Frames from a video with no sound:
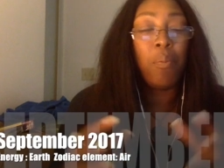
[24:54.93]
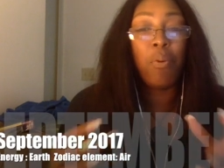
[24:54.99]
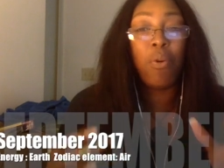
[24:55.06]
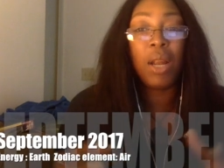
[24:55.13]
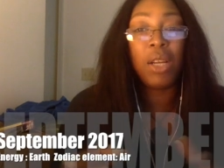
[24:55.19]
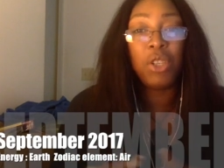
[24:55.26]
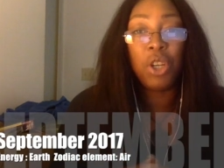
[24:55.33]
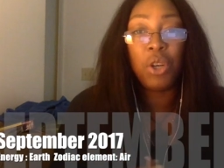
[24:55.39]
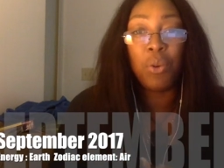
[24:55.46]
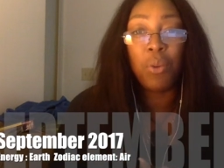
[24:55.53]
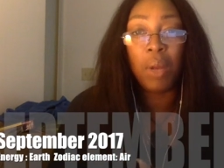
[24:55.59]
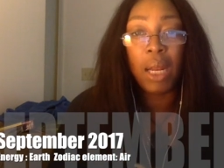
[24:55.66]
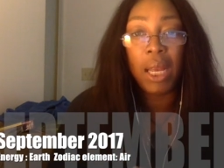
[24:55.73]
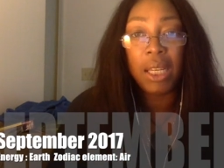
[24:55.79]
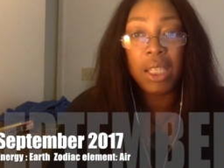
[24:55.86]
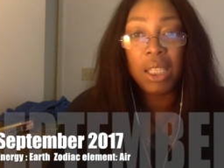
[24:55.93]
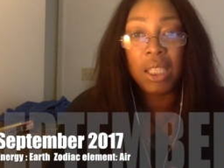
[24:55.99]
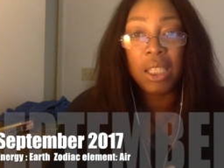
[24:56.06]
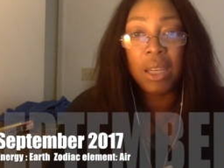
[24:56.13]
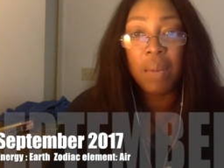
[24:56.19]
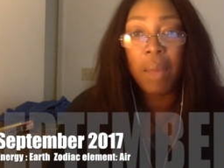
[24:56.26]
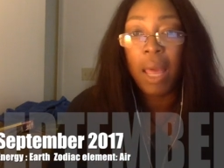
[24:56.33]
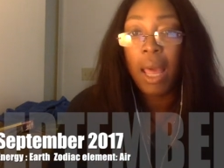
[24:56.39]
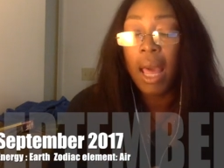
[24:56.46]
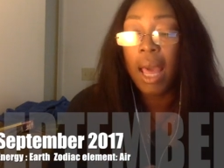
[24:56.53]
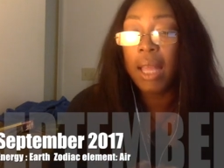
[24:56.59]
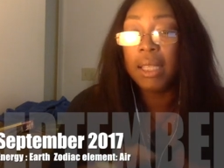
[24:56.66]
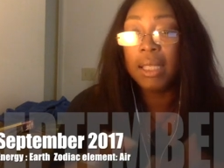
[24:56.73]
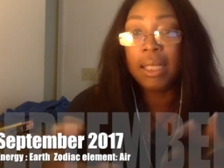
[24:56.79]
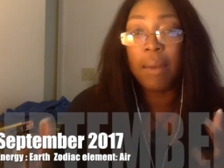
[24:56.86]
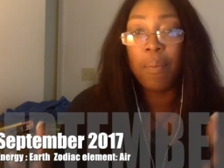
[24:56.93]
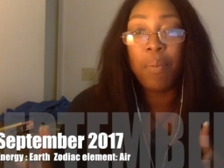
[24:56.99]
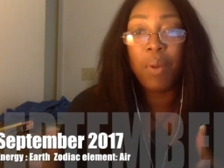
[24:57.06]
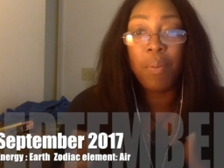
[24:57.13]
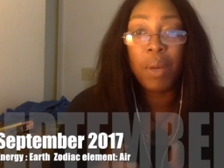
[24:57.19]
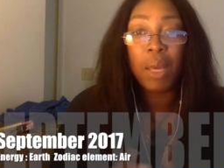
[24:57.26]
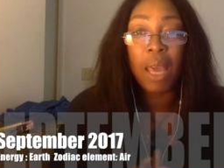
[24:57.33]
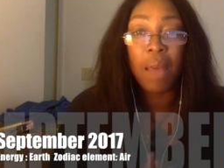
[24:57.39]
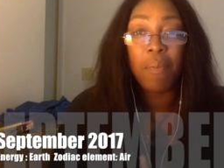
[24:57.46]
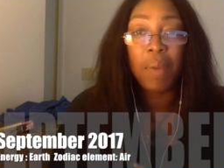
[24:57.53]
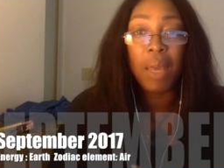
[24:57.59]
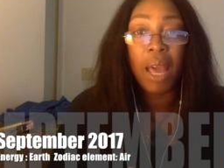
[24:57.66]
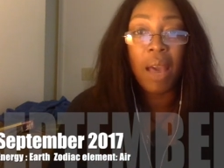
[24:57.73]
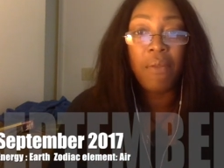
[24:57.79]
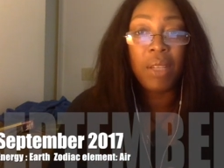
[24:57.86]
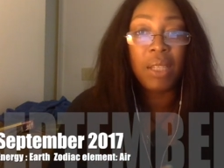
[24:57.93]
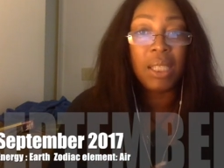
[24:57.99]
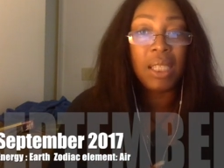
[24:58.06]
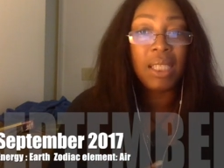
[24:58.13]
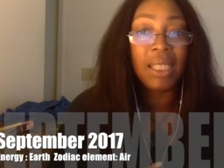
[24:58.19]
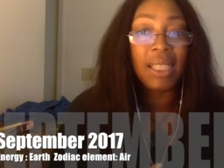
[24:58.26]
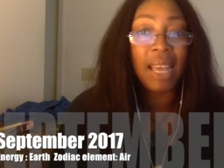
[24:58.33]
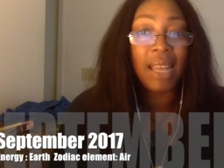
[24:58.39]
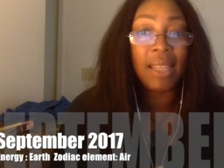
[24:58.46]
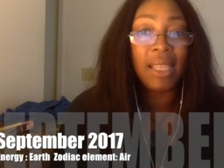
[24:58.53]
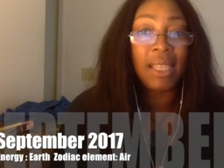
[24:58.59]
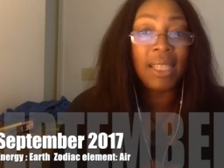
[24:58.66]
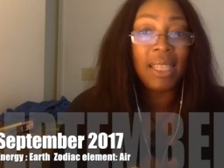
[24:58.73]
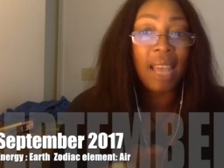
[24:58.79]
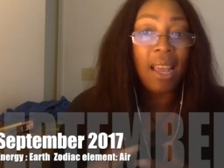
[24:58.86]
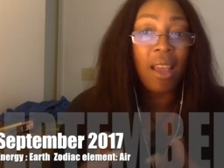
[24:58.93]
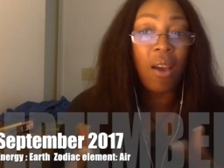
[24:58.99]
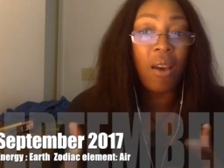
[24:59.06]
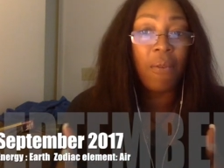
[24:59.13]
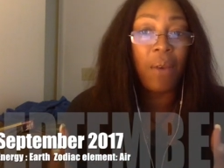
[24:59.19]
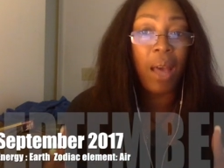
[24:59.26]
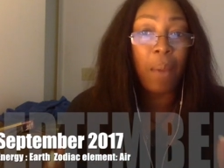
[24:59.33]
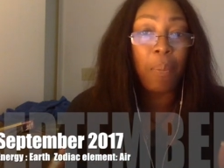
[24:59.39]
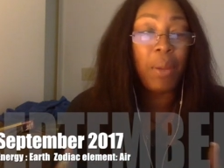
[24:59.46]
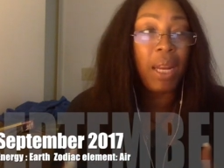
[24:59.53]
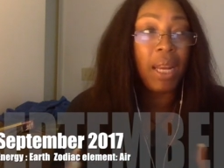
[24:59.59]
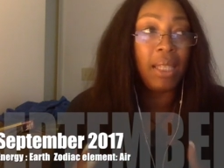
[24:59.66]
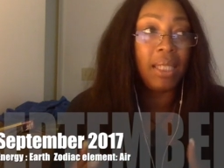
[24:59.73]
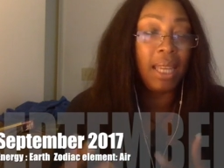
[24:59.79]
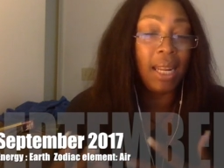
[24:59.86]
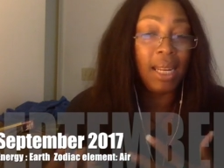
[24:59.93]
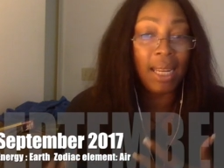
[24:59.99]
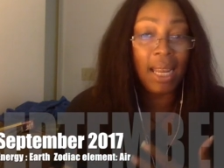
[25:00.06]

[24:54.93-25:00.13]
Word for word: pressured relationship, and some people can be having desire of happiness and